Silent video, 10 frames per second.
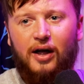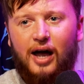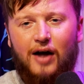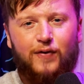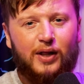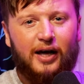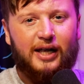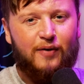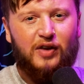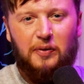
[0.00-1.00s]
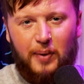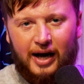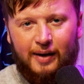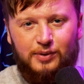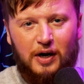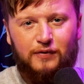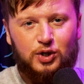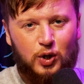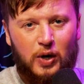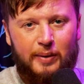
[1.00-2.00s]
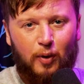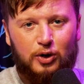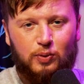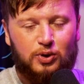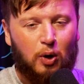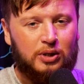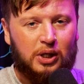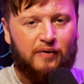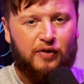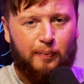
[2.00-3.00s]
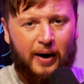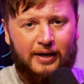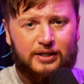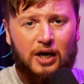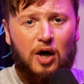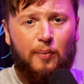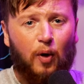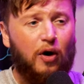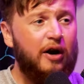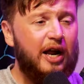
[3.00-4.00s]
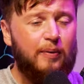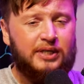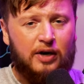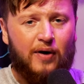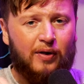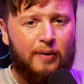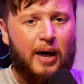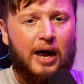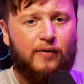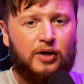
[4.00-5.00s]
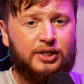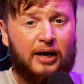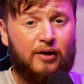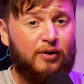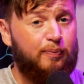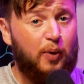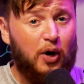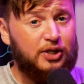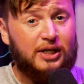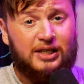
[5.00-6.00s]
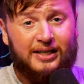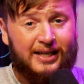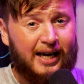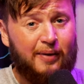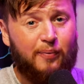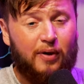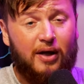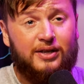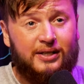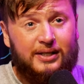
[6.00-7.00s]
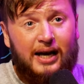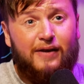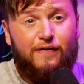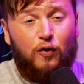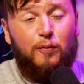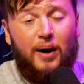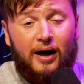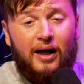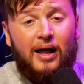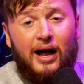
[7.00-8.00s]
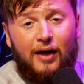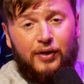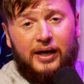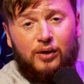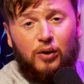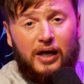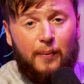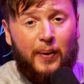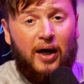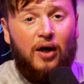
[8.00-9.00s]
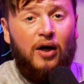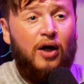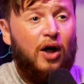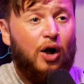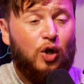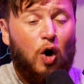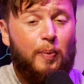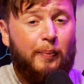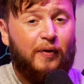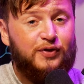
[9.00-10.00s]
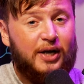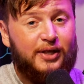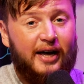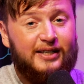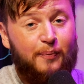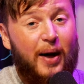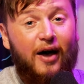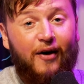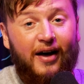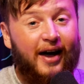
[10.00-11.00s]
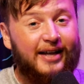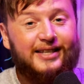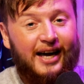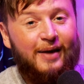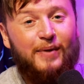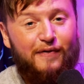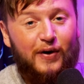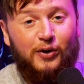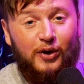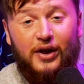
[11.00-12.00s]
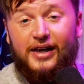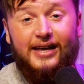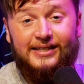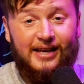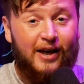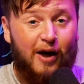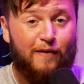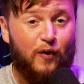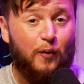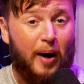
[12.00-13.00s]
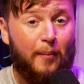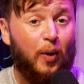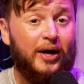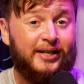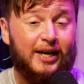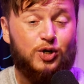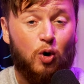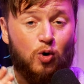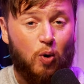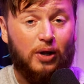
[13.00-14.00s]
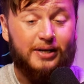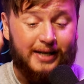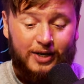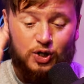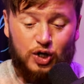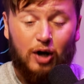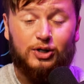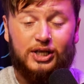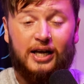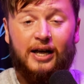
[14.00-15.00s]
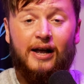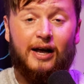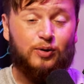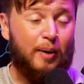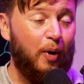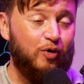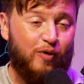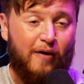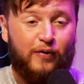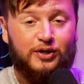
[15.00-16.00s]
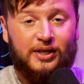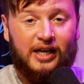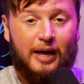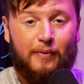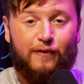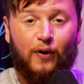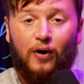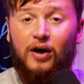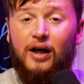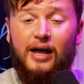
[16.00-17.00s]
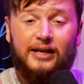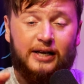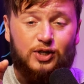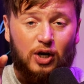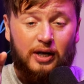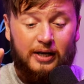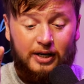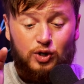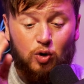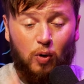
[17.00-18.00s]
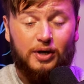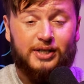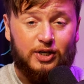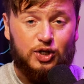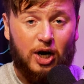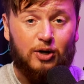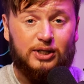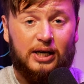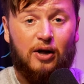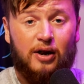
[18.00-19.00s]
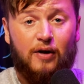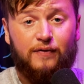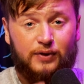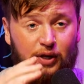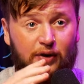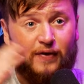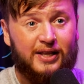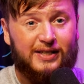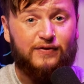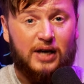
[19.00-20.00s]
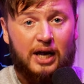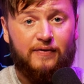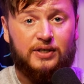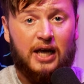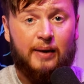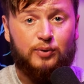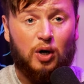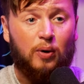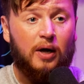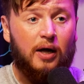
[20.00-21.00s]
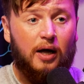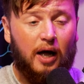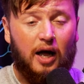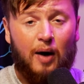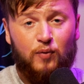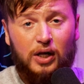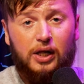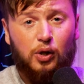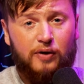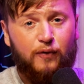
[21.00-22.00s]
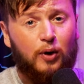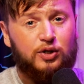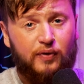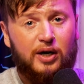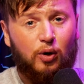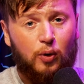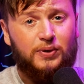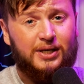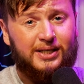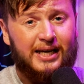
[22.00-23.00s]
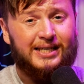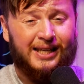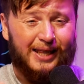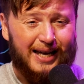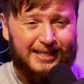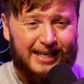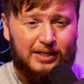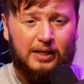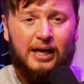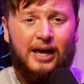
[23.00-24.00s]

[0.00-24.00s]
I feel like he didn't really back himself to shoot anymore, so he was always looking for the pass. But he was in around them areas, and personally, as an attacking fullback, I think he'll only get better. A lot of people have said that he's a better attacking midfielder than he is a fullback, but he did show qualities against Chelsea. That's why I'm always referencing the game before. He did show qualities against Chelsea of the defensive side of his game. So I'm really looking forward to Rico Lewis' season. Last season,